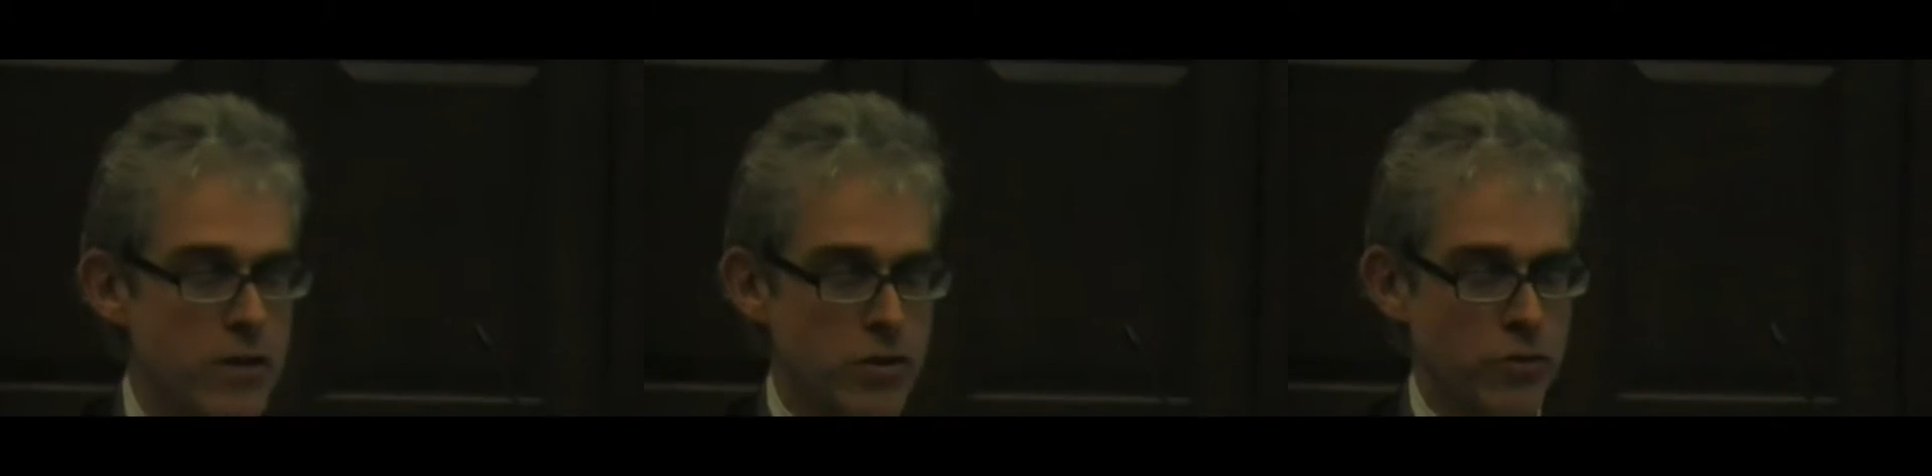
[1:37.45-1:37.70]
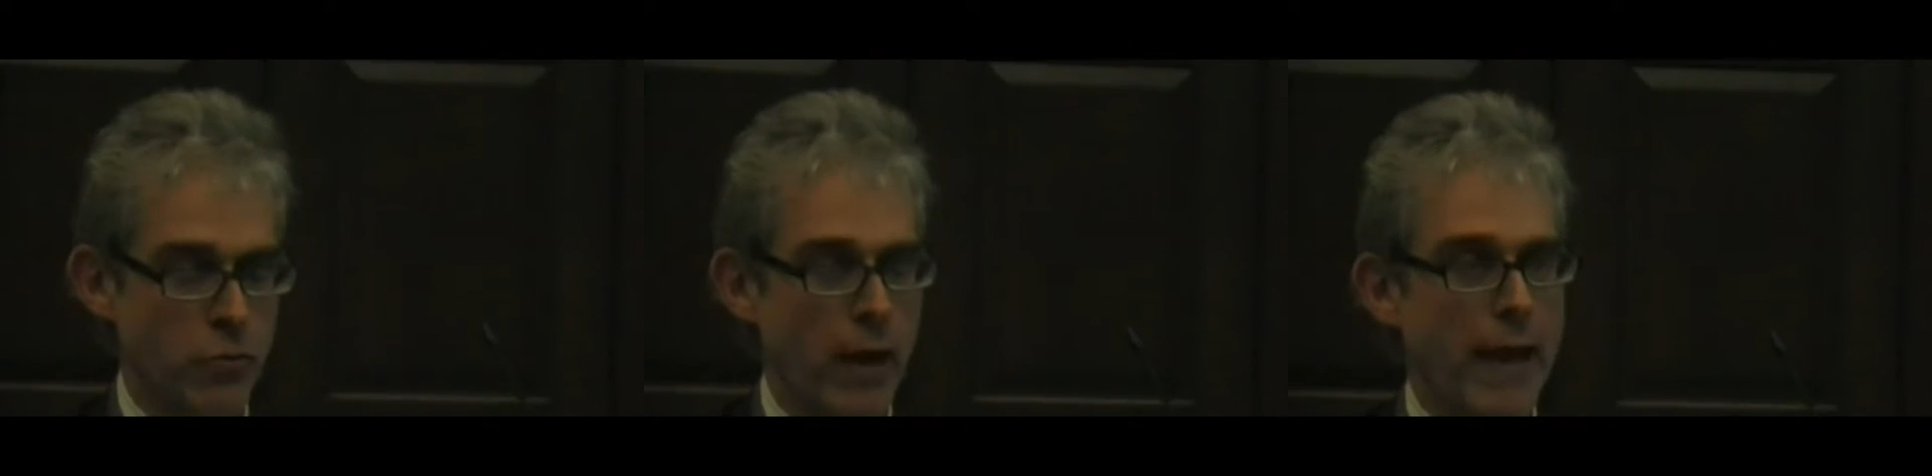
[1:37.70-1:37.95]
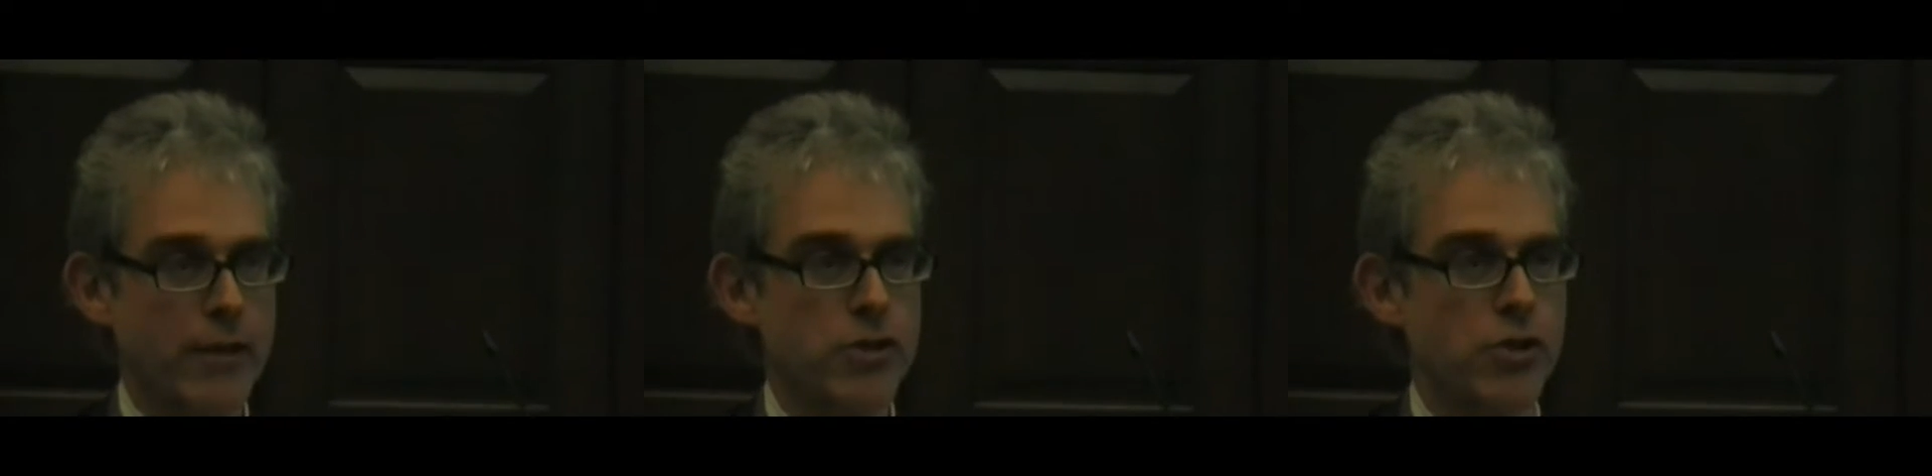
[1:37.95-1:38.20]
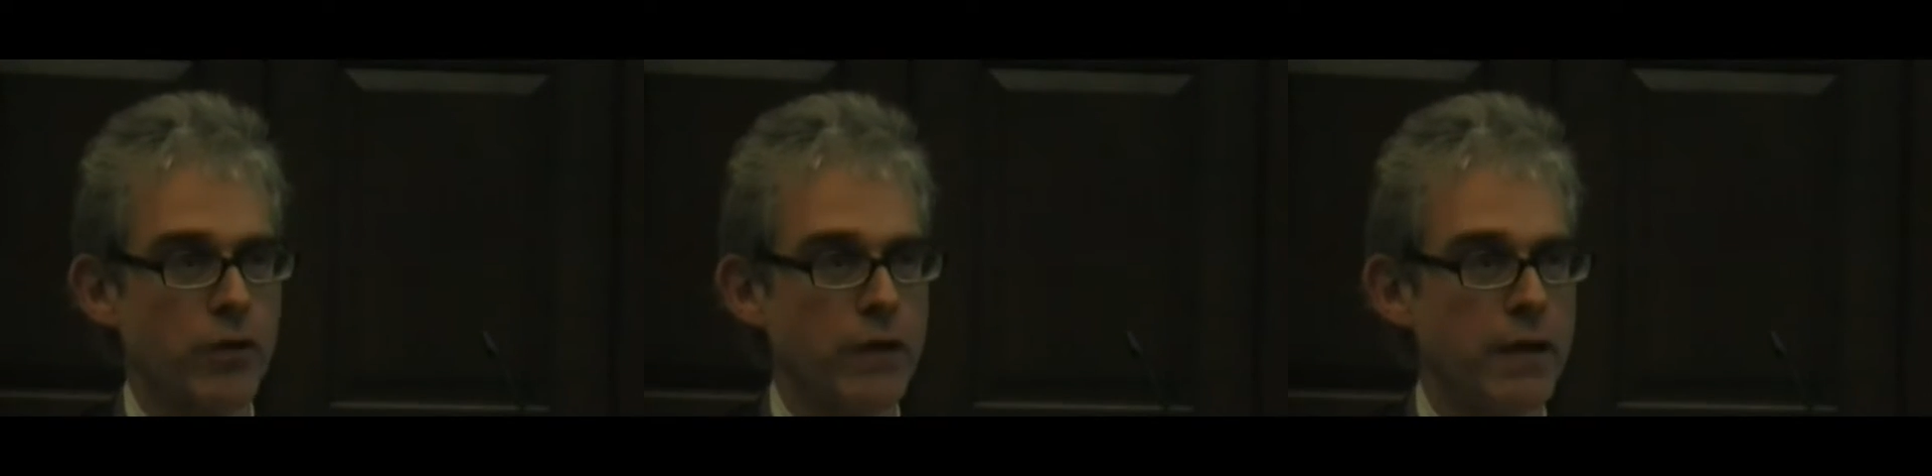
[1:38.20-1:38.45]
to
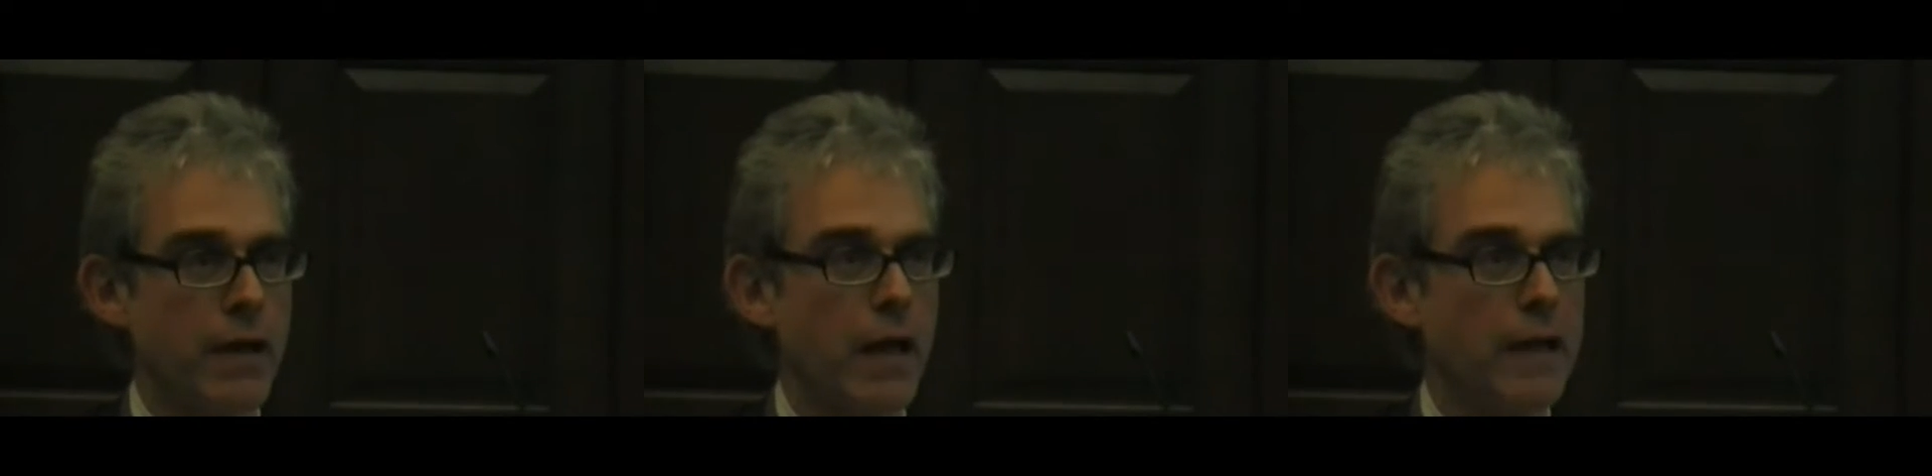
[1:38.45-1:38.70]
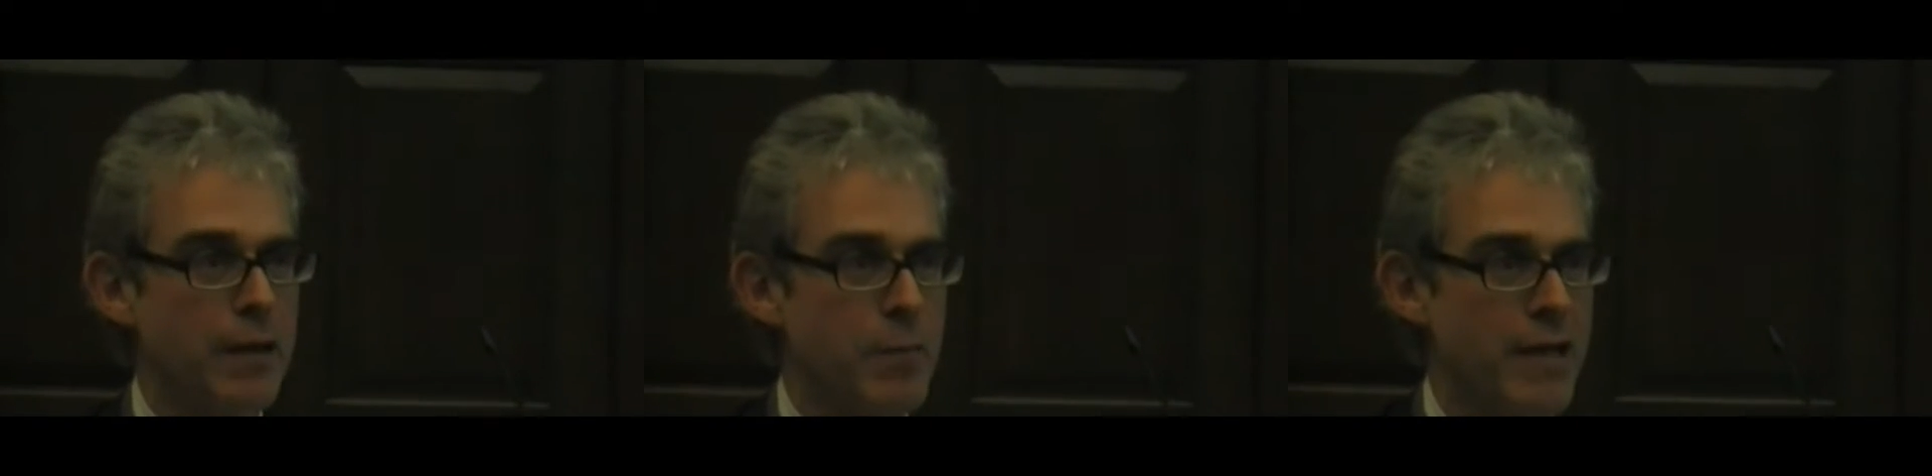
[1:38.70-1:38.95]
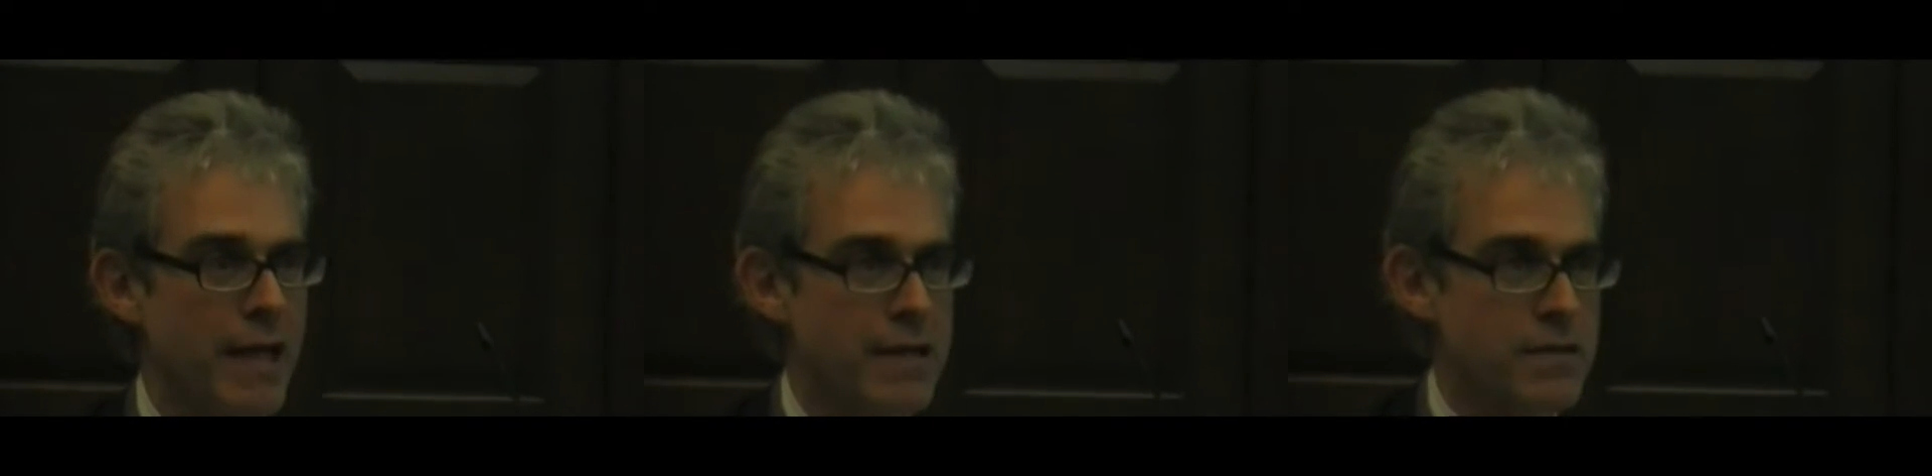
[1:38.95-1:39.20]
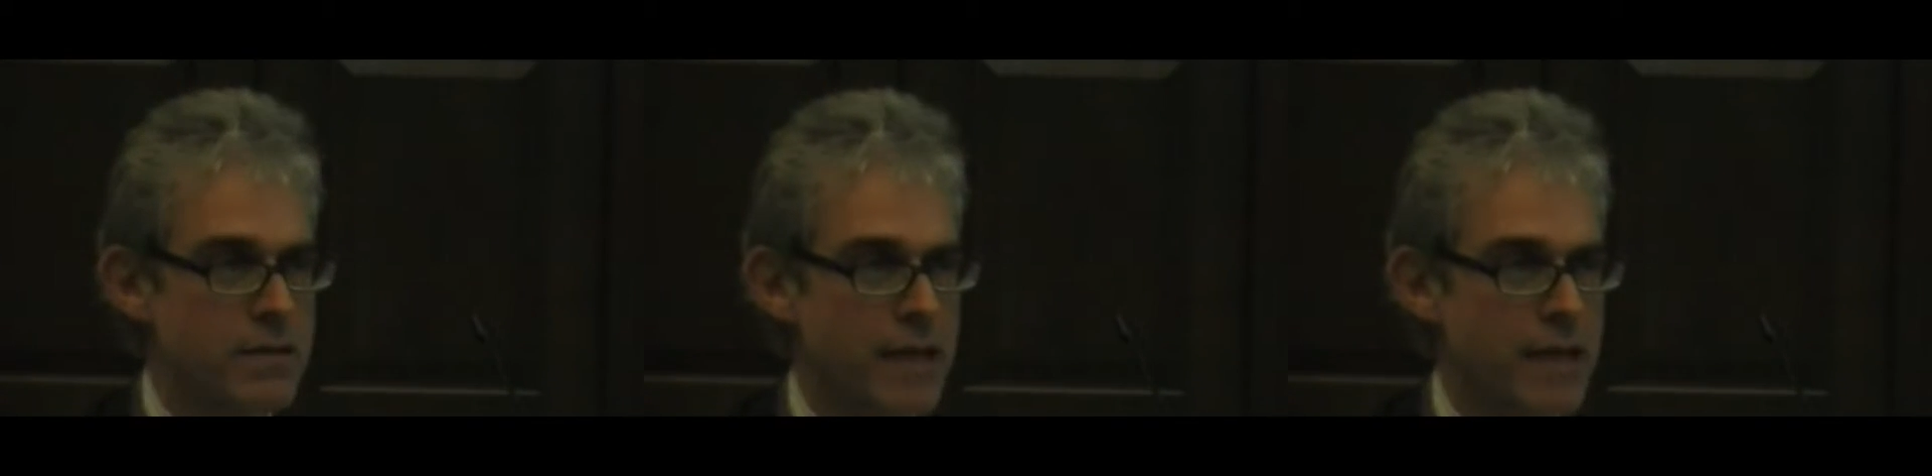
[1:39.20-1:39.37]
actually eliminate